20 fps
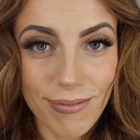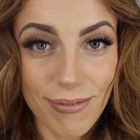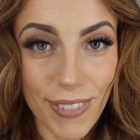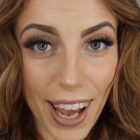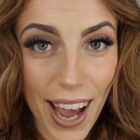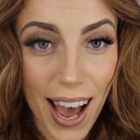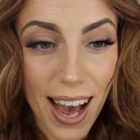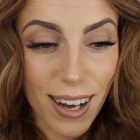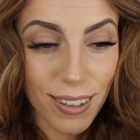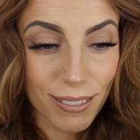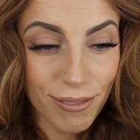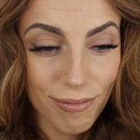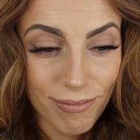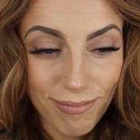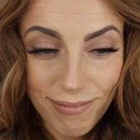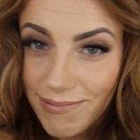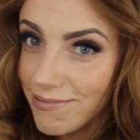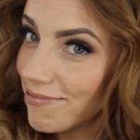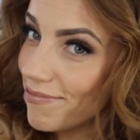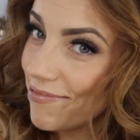Yeah.
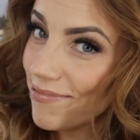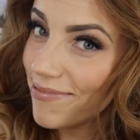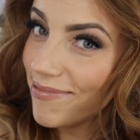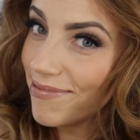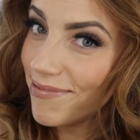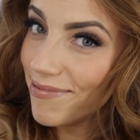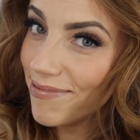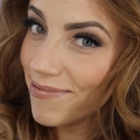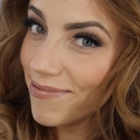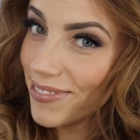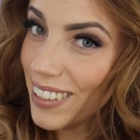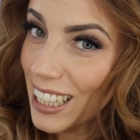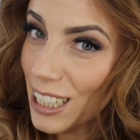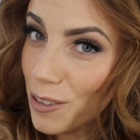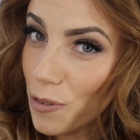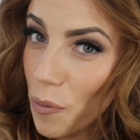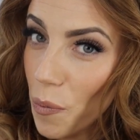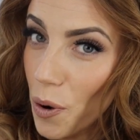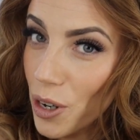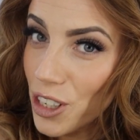
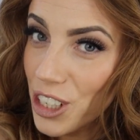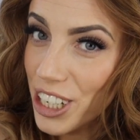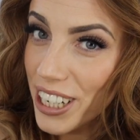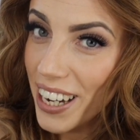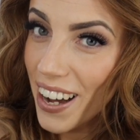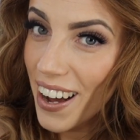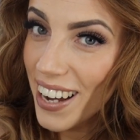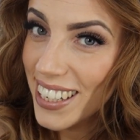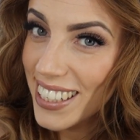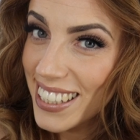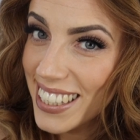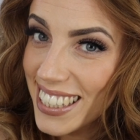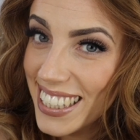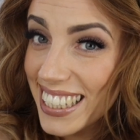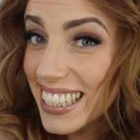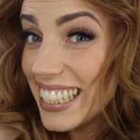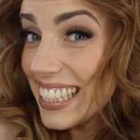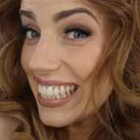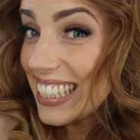Thanks for watching, guys.